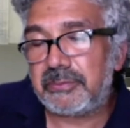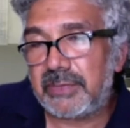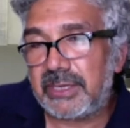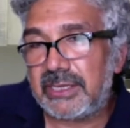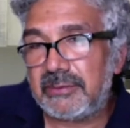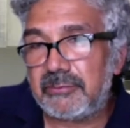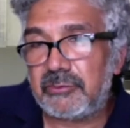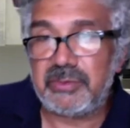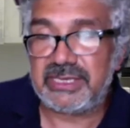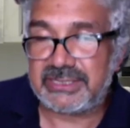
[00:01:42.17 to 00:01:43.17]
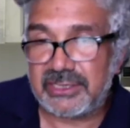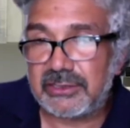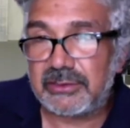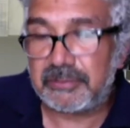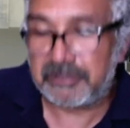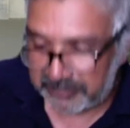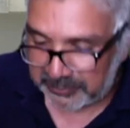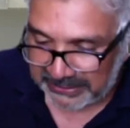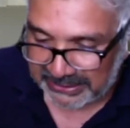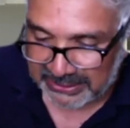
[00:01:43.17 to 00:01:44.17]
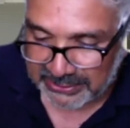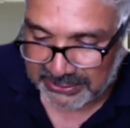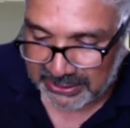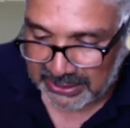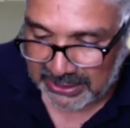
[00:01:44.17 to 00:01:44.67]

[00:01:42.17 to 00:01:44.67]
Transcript: um, from external speakers.